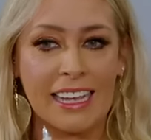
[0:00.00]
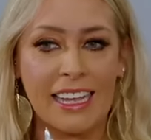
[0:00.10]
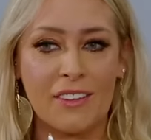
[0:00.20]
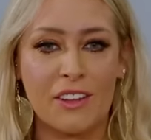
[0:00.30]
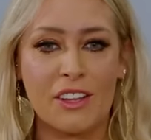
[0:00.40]

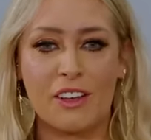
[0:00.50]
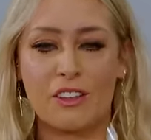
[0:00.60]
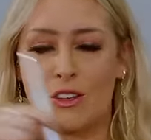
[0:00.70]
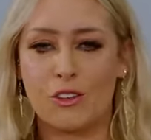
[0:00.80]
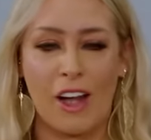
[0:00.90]
the
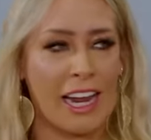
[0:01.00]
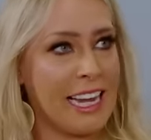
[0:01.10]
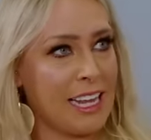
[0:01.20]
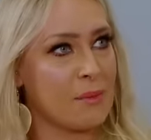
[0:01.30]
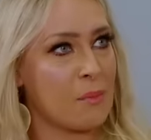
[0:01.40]

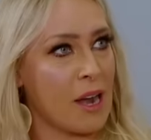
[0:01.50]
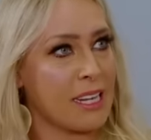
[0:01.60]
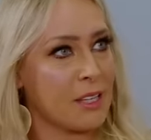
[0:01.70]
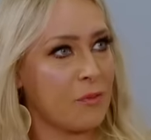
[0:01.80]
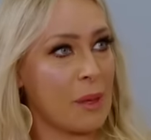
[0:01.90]
Australian
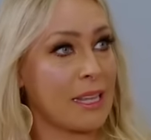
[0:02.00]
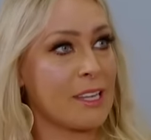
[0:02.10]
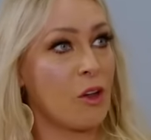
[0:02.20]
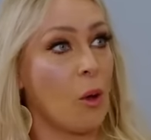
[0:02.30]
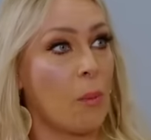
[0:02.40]
press have picked
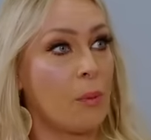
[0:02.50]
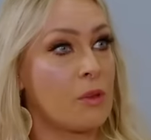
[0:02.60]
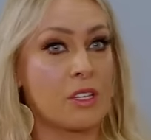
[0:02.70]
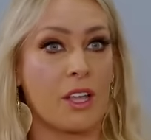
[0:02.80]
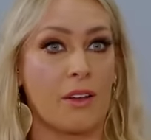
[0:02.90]
it up,
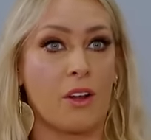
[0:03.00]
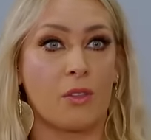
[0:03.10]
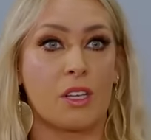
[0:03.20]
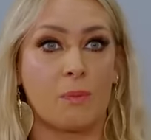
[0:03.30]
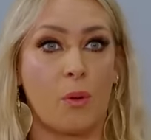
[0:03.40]
just going, oh,
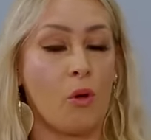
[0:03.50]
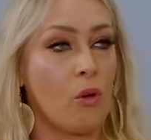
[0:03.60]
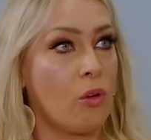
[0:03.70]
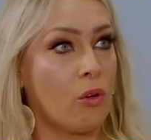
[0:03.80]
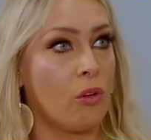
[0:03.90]
this
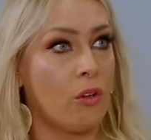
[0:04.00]
poor...